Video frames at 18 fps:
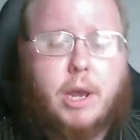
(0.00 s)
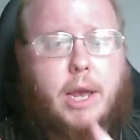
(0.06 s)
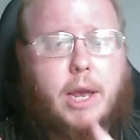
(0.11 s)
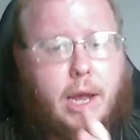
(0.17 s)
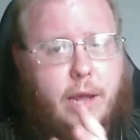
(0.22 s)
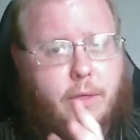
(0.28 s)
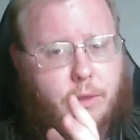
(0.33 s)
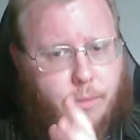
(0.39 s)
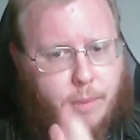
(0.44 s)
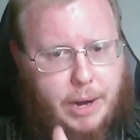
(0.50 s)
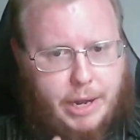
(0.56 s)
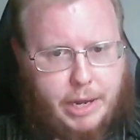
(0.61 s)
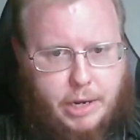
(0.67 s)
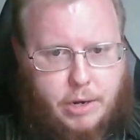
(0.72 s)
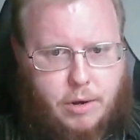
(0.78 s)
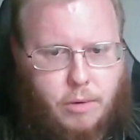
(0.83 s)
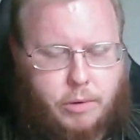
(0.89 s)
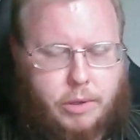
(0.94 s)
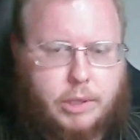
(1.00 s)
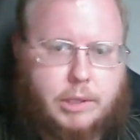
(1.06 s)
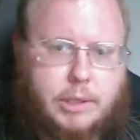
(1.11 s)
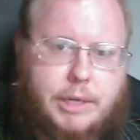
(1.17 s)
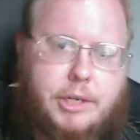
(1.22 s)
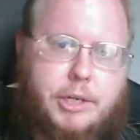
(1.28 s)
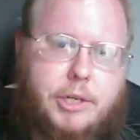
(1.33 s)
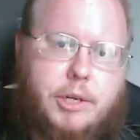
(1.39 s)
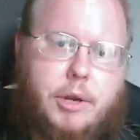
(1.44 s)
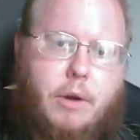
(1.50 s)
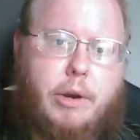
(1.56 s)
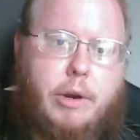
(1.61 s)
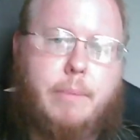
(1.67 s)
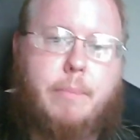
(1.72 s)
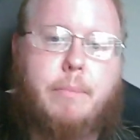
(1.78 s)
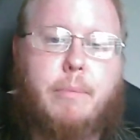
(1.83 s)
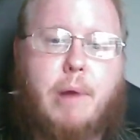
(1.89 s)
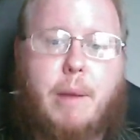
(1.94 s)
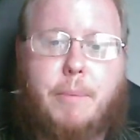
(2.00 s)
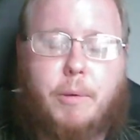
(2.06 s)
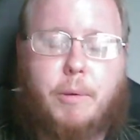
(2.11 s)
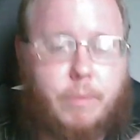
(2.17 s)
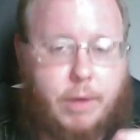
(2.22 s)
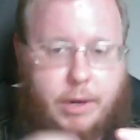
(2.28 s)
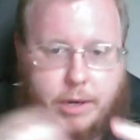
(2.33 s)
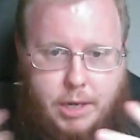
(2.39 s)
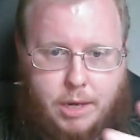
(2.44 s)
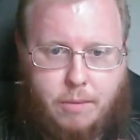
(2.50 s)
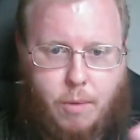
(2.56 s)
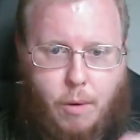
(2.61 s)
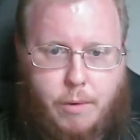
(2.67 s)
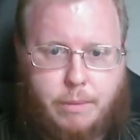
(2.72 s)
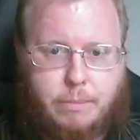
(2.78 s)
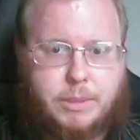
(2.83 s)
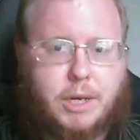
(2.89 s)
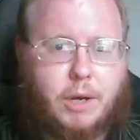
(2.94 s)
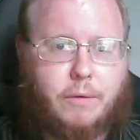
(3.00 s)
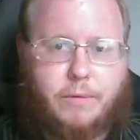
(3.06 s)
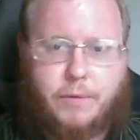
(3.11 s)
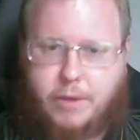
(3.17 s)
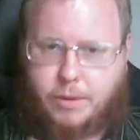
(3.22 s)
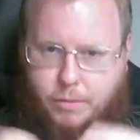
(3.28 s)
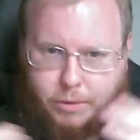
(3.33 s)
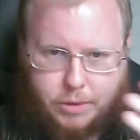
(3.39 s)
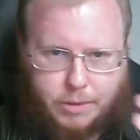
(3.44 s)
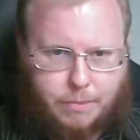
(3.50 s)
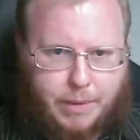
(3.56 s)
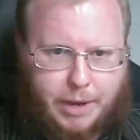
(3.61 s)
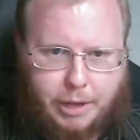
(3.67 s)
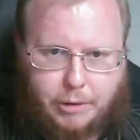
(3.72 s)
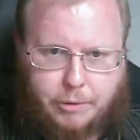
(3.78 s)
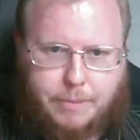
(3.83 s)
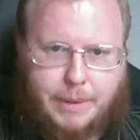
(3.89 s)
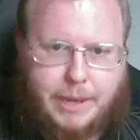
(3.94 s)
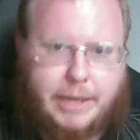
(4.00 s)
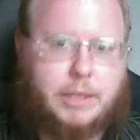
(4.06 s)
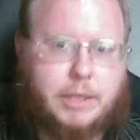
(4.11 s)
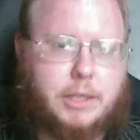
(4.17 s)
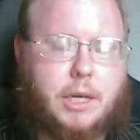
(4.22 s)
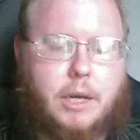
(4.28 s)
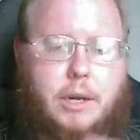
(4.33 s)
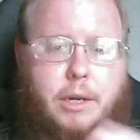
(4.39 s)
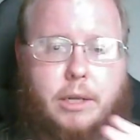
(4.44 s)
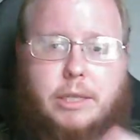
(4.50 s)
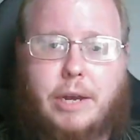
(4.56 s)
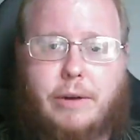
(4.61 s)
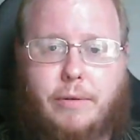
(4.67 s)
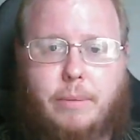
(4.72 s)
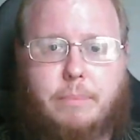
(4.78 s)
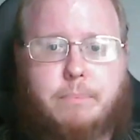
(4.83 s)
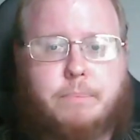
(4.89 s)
and the writing in Tolkien's Legendarium proper that he wrote himself and that was compiled by his son, etc.